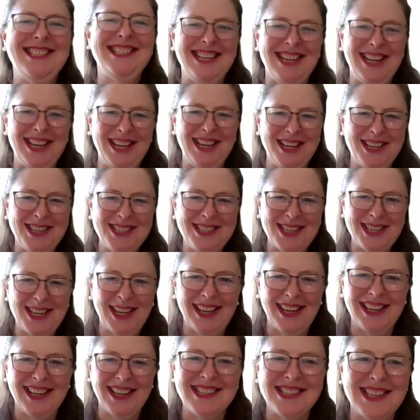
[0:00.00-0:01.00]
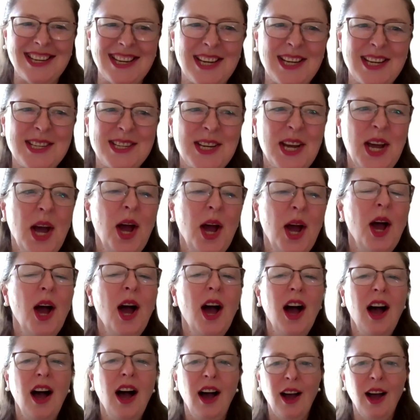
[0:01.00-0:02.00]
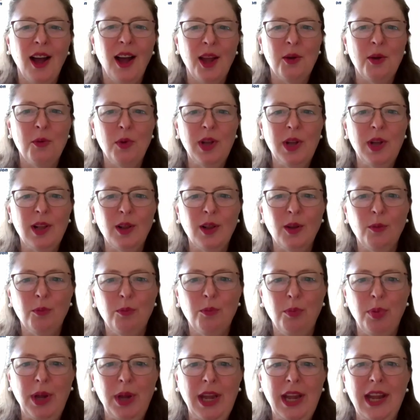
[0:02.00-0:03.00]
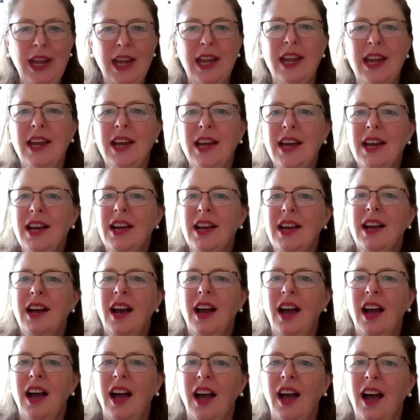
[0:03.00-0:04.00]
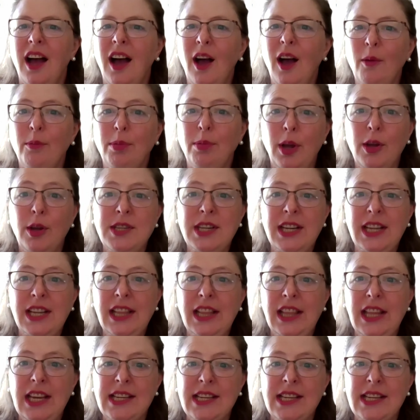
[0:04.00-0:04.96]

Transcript: Indeed, indeed. I will be uh, uploading